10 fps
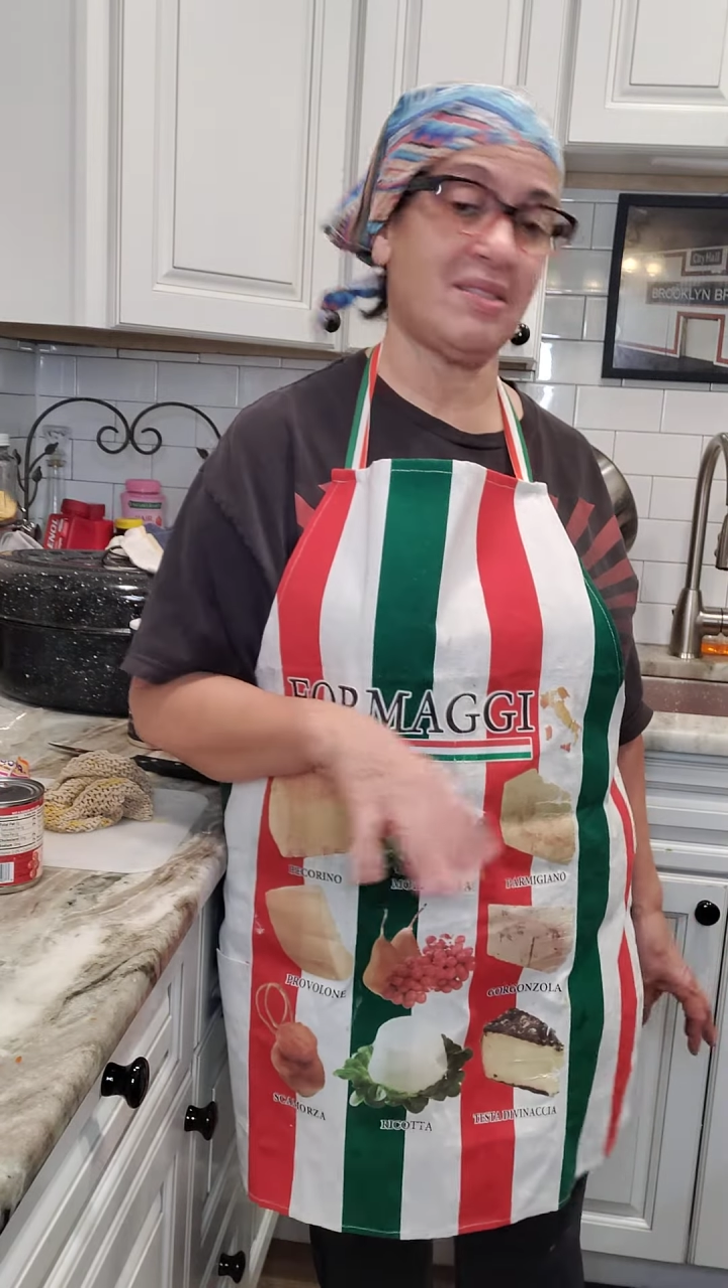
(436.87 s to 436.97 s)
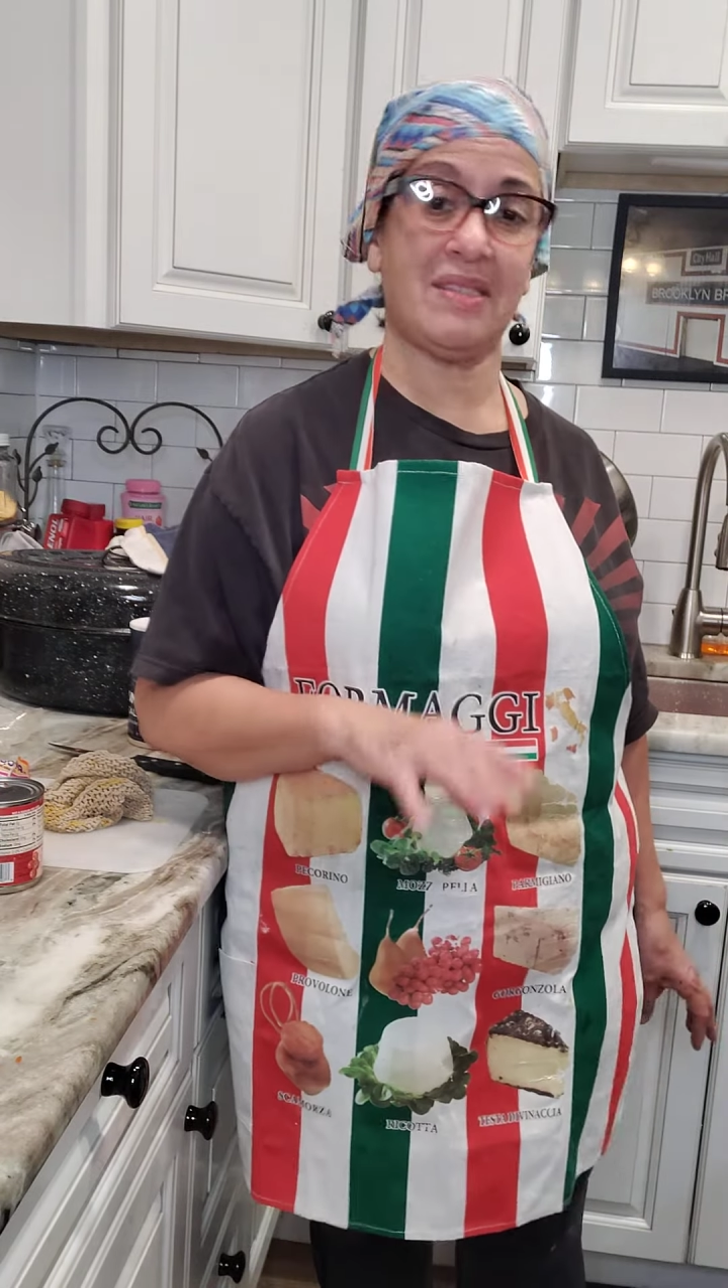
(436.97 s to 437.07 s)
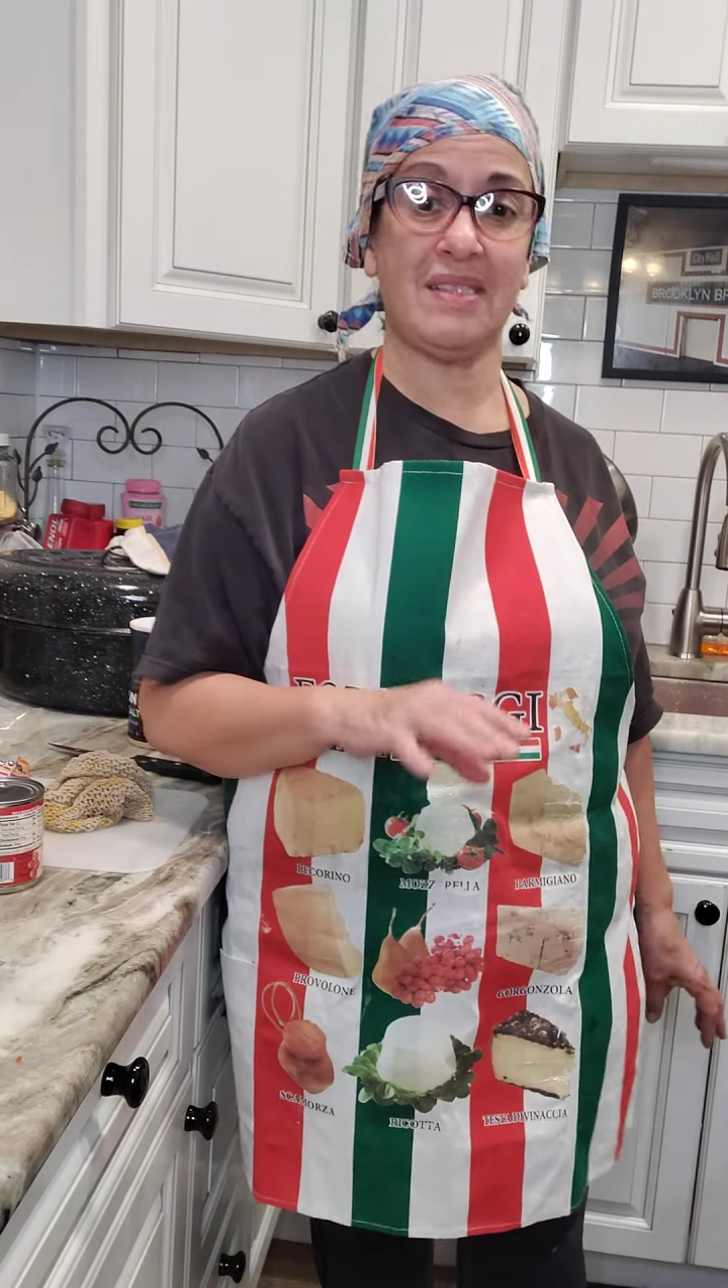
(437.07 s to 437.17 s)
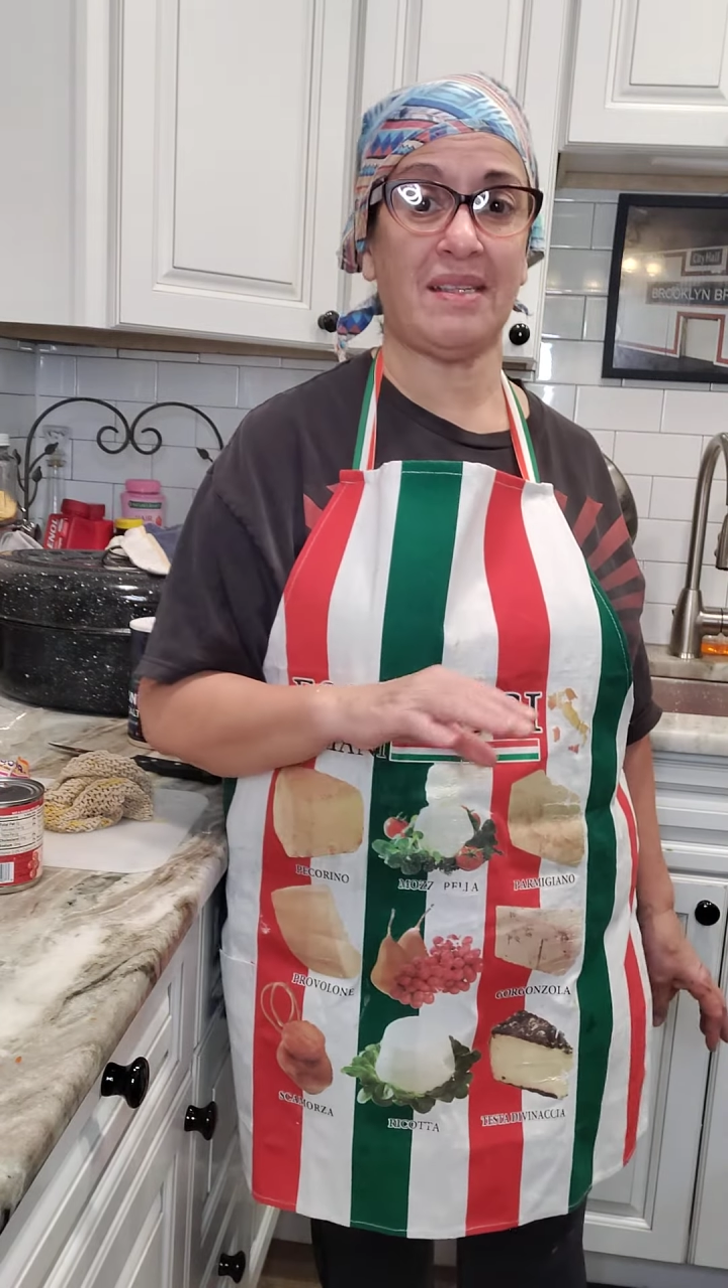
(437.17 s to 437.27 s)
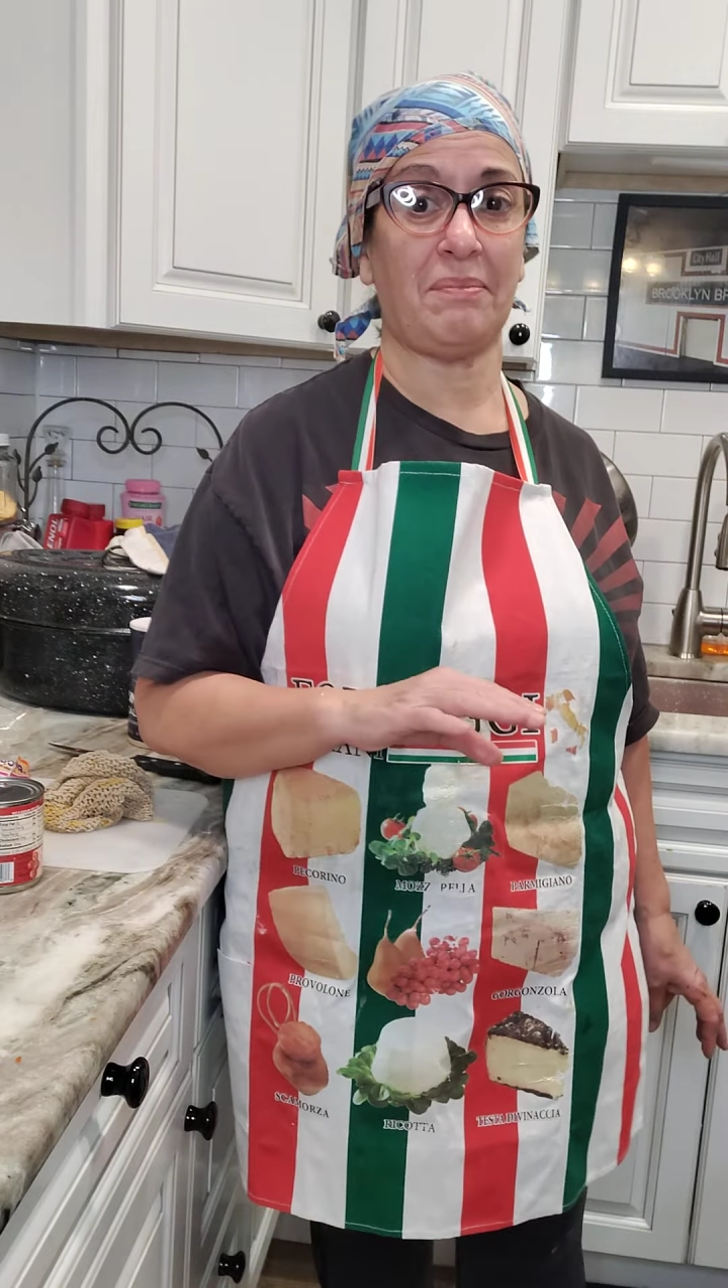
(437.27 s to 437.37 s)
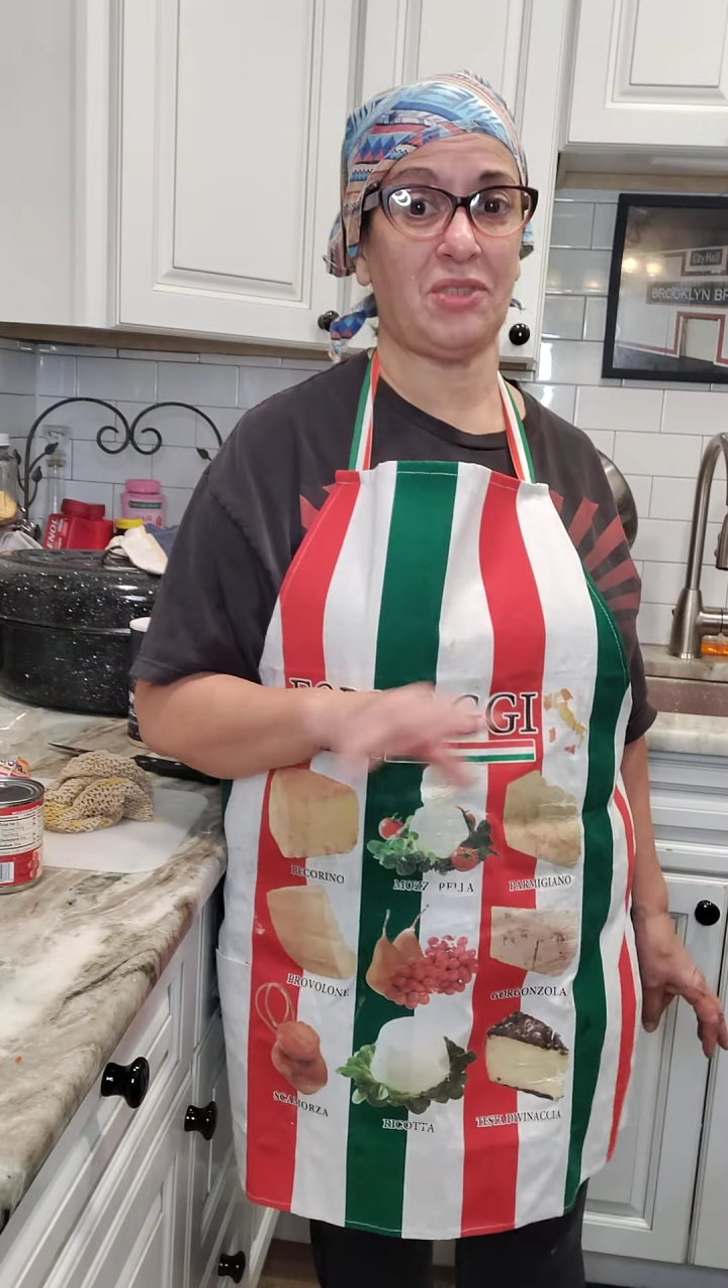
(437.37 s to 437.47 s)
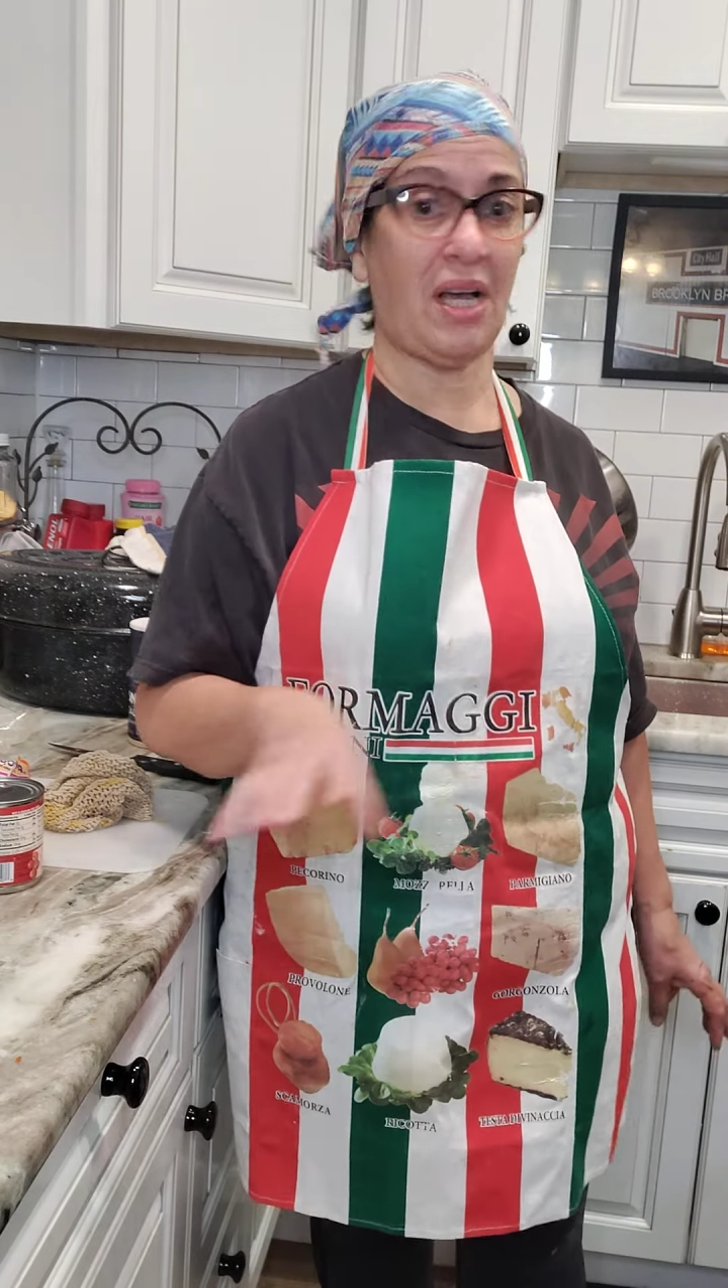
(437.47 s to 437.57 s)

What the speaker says: because it's a